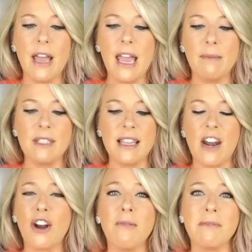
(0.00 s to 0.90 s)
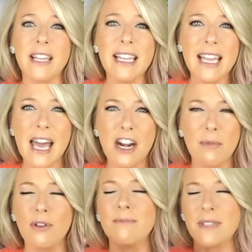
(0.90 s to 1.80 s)
word games that are completely
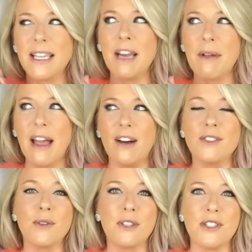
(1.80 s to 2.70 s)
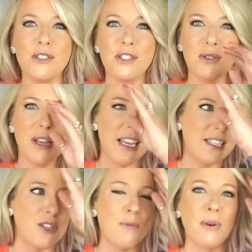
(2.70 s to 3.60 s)
editable. Hear me out. So what you do
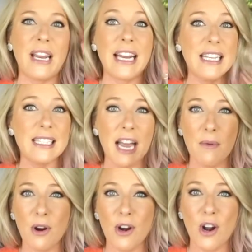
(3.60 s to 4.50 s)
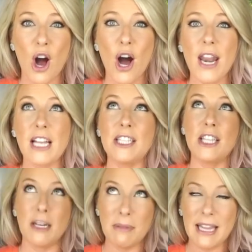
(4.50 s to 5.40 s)
is you put any sight word on
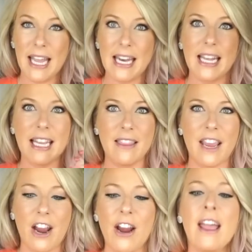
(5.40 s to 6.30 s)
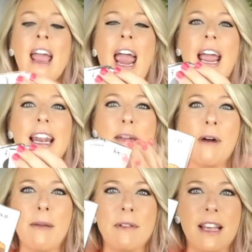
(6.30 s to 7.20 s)
the planet in there, and it
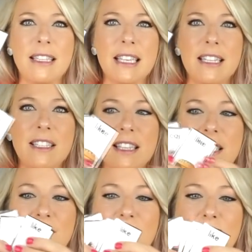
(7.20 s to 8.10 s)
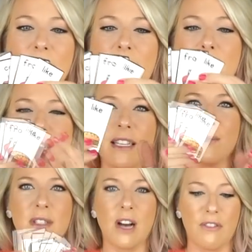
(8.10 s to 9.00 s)
populates into these fun little games. Now
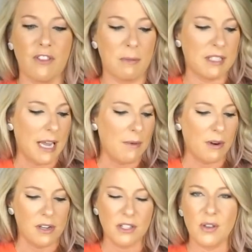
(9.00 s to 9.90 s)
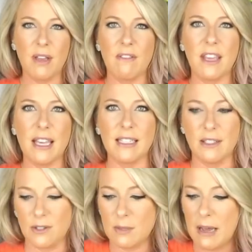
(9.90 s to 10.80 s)
this one's called Flip a Sight Word. So you give the kids a
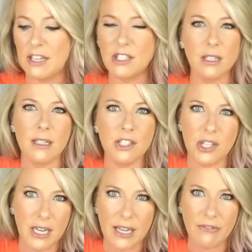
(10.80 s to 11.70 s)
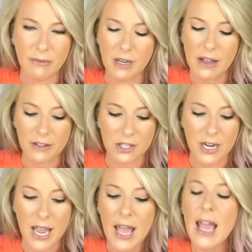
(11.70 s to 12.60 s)
little spatula that you can get from the Dollar
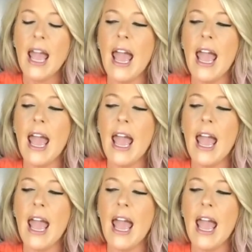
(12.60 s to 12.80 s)
Tree,